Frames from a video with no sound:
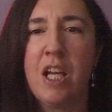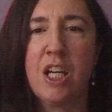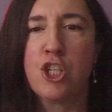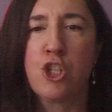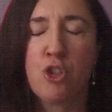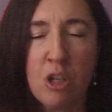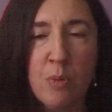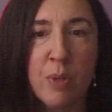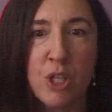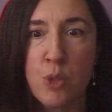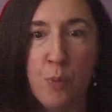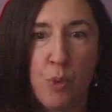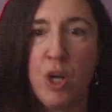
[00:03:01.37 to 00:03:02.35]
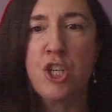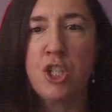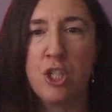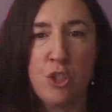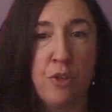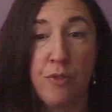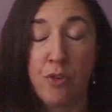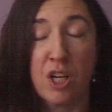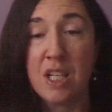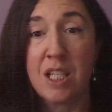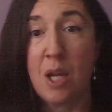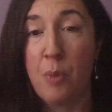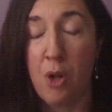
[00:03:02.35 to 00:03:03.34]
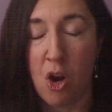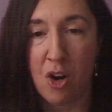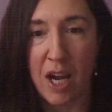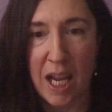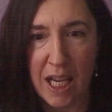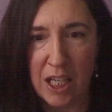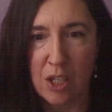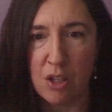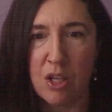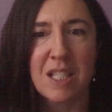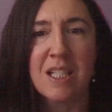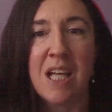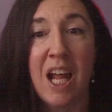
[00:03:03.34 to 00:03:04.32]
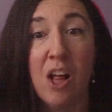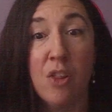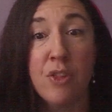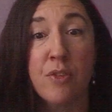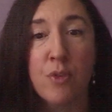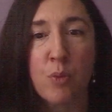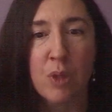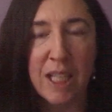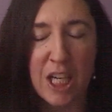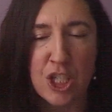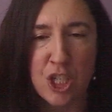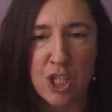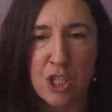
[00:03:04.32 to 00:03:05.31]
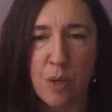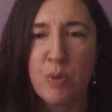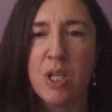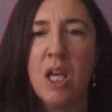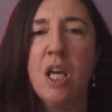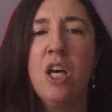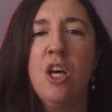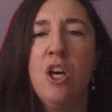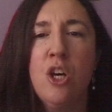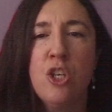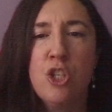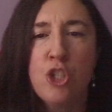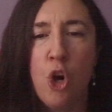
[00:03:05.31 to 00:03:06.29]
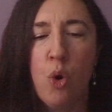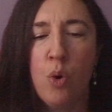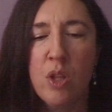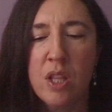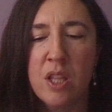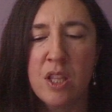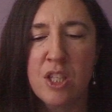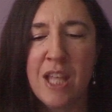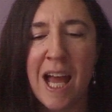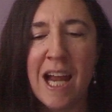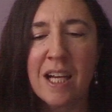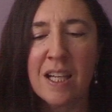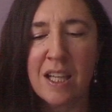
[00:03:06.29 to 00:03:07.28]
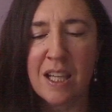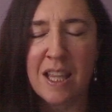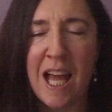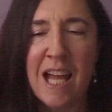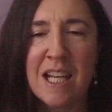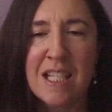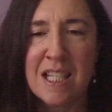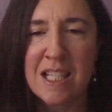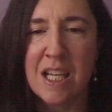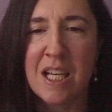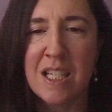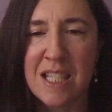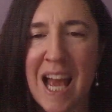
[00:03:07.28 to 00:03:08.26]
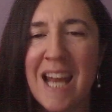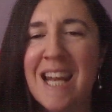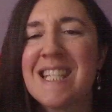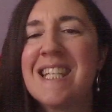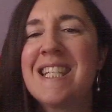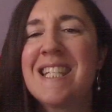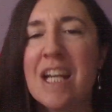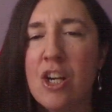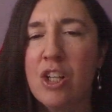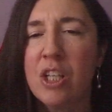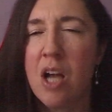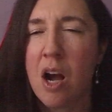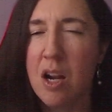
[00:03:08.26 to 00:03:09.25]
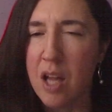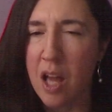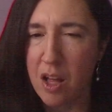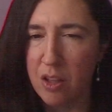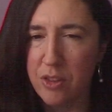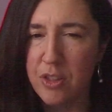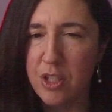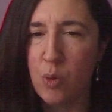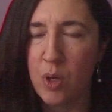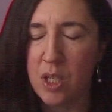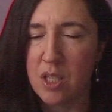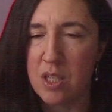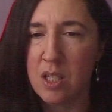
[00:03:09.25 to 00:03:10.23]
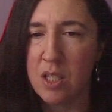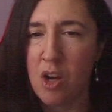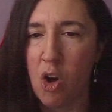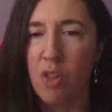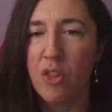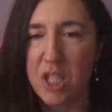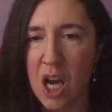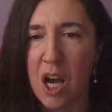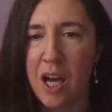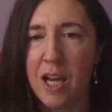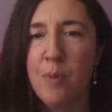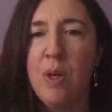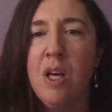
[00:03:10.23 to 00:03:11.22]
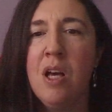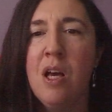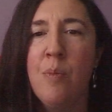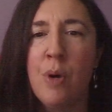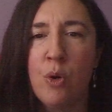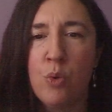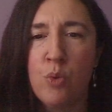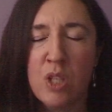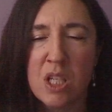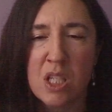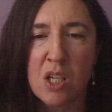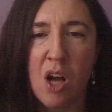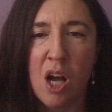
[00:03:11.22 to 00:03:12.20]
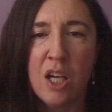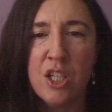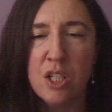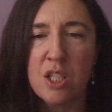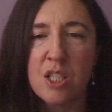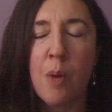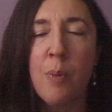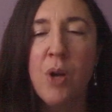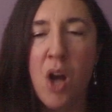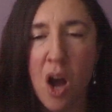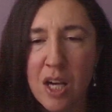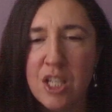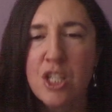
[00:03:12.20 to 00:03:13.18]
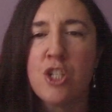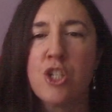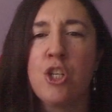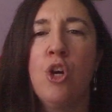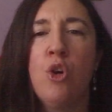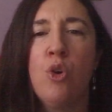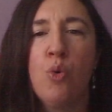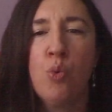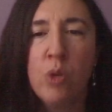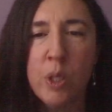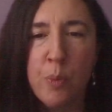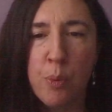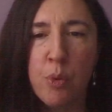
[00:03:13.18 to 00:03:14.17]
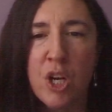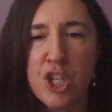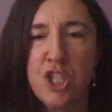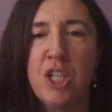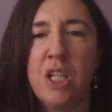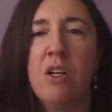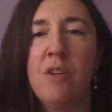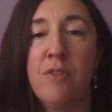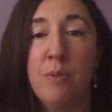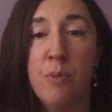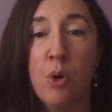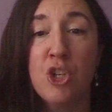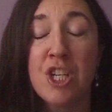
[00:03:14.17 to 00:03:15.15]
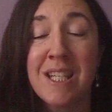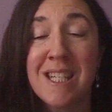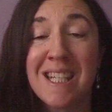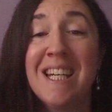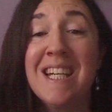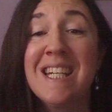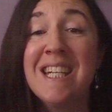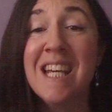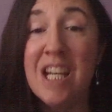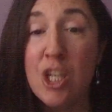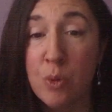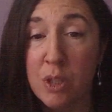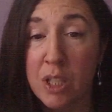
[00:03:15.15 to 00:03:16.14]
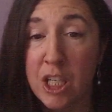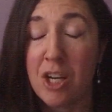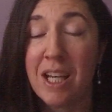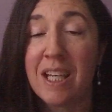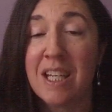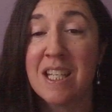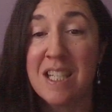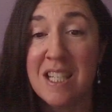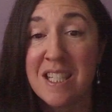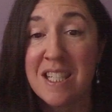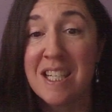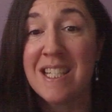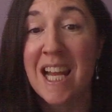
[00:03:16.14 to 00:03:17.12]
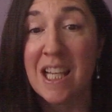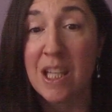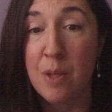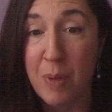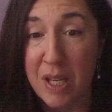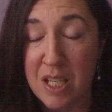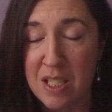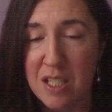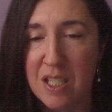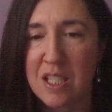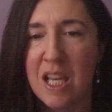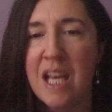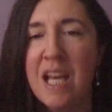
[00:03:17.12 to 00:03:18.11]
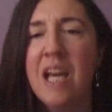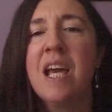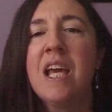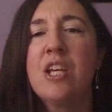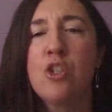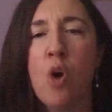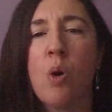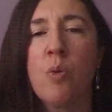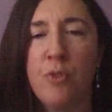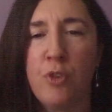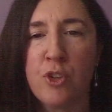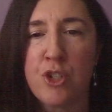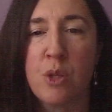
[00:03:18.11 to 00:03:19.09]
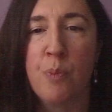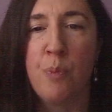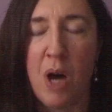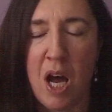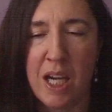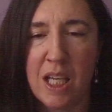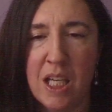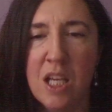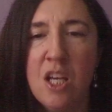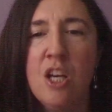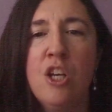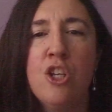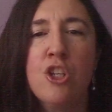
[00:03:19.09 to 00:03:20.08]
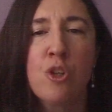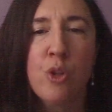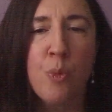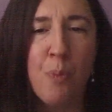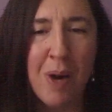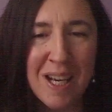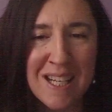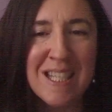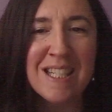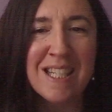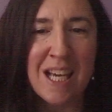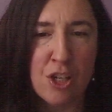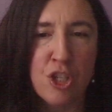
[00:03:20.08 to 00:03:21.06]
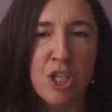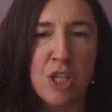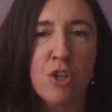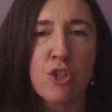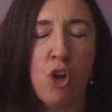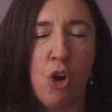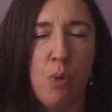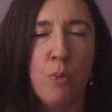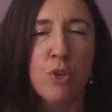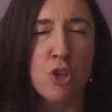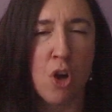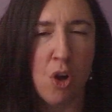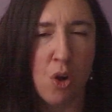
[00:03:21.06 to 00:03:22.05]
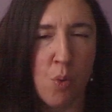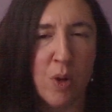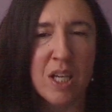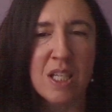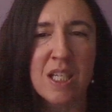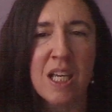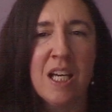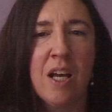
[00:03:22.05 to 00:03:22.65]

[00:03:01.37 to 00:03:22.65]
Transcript: an extreme expression to, for example, our anger. It's not healthy for relationships. So that is not necessarily unhealthy when all the time, but this subconscious repression of emotions continually on a consistent daily basis is harmful to the body. So with Pisces energy, there's almost always